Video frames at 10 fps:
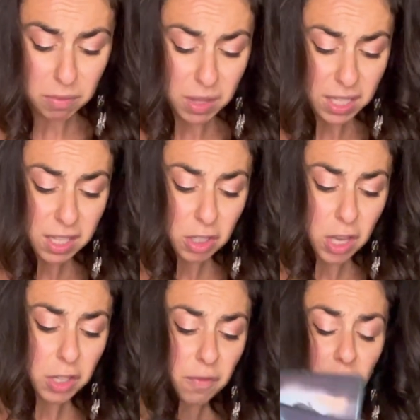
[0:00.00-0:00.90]
this is
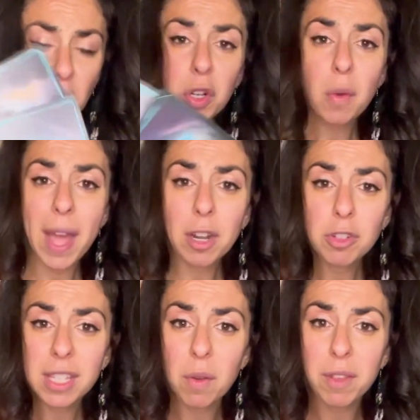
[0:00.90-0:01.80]
such Virgo
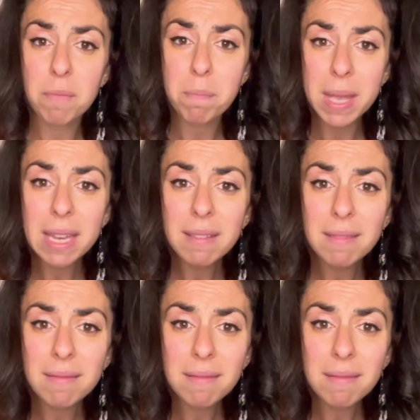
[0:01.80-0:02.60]
energy that we've been